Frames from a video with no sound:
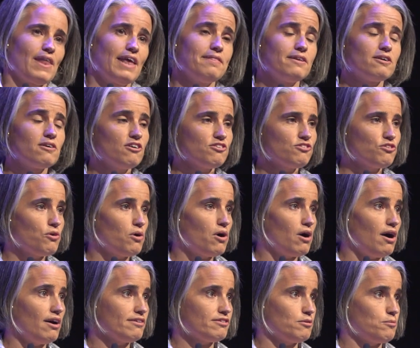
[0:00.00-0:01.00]
And they're also
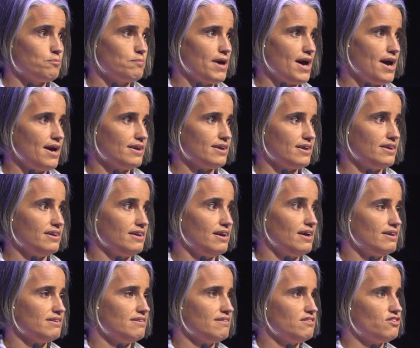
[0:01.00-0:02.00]
awesome at getting
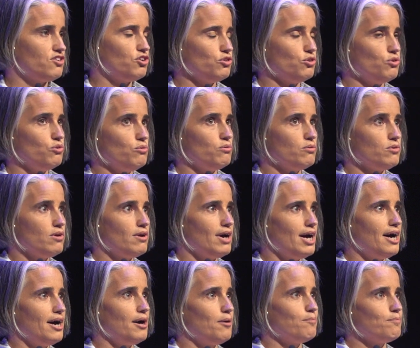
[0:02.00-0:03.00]
us to
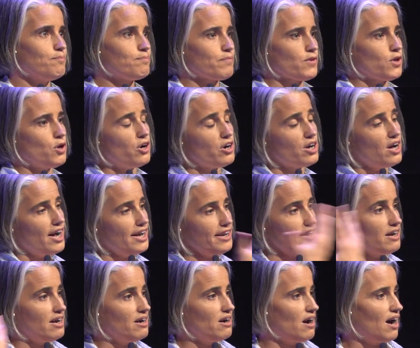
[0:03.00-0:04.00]
or
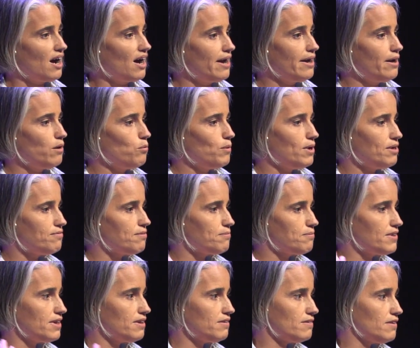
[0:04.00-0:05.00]
guiding our eye away
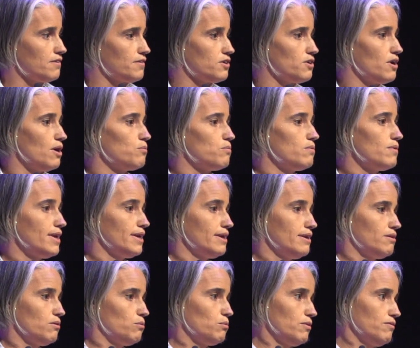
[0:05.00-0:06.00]
from things that they're not
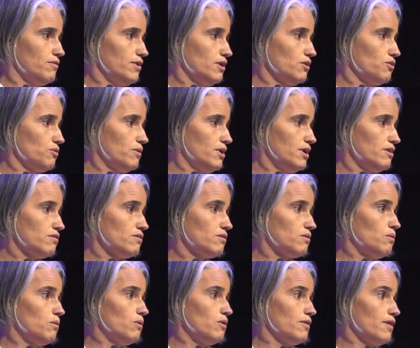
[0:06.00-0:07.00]
ready to reveal to
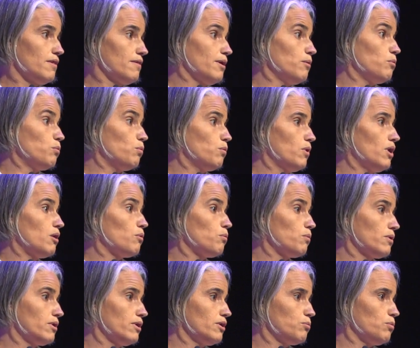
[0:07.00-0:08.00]
us or that they are
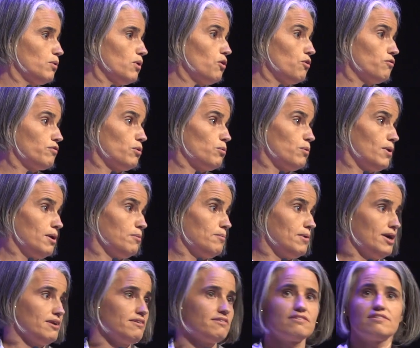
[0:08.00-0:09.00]
worried will
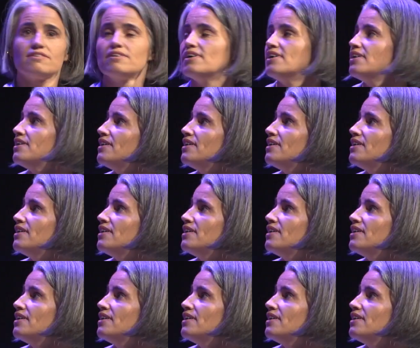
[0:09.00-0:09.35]
overwhelm us.